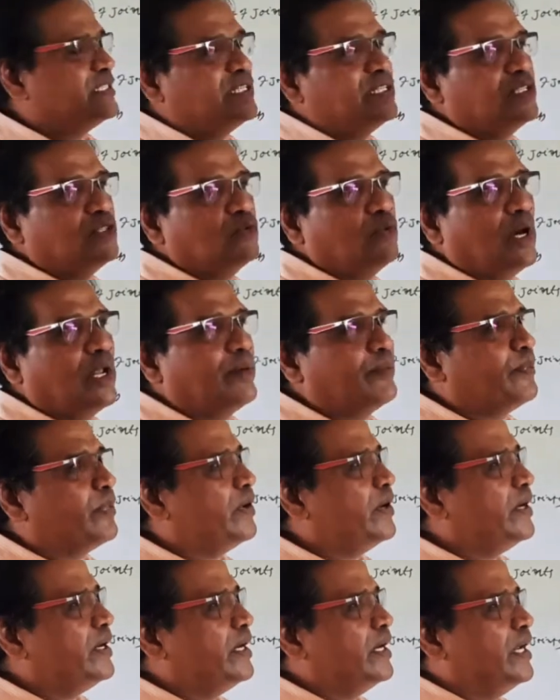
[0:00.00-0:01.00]
is one
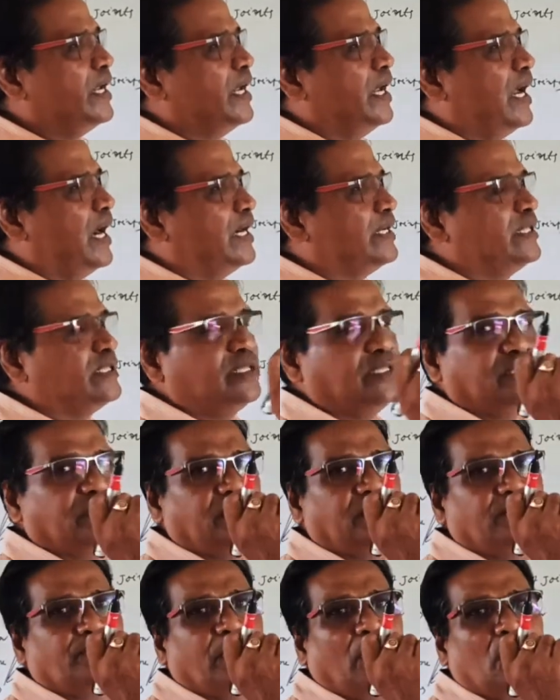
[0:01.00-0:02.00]
point, and this is
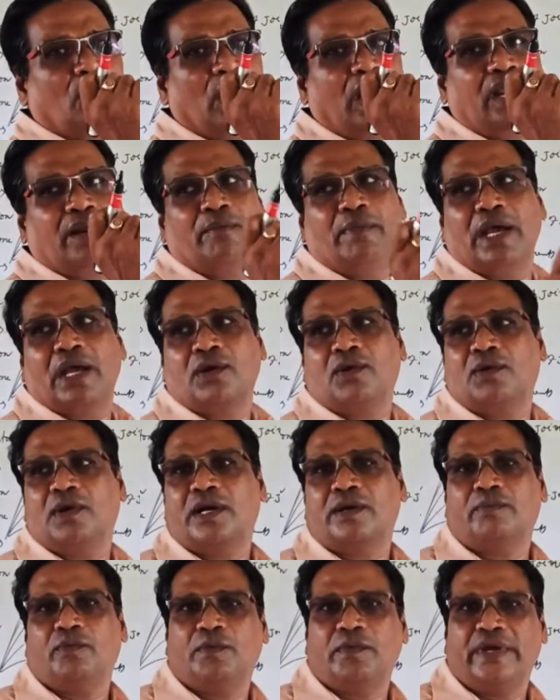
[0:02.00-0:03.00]
forward and backward.
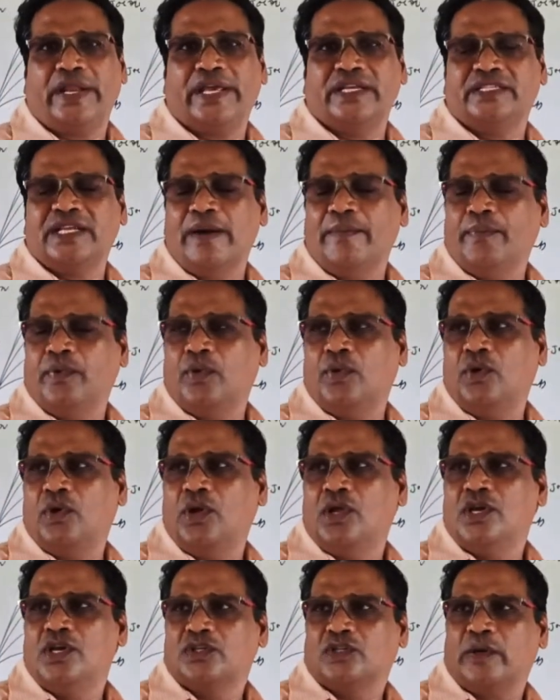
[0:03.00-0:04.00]

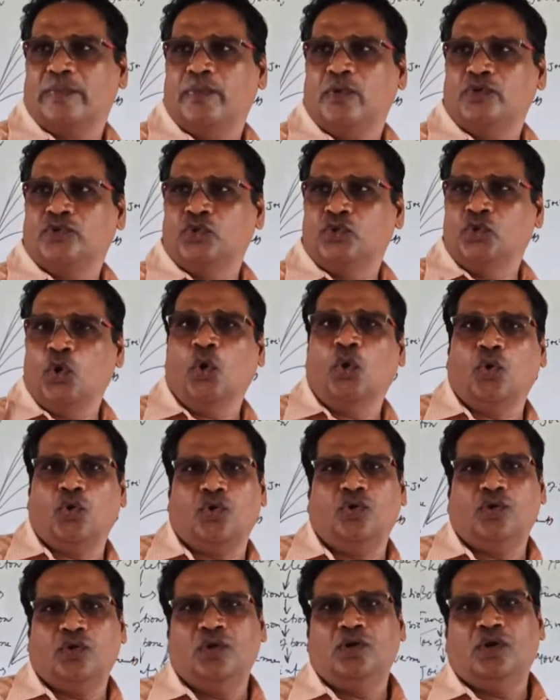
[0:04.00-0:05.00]
Example, suppose
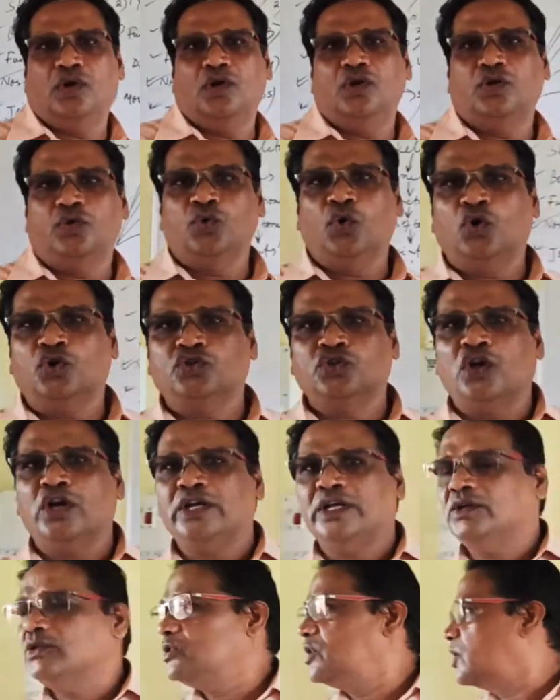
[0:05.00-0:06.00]
door joint is the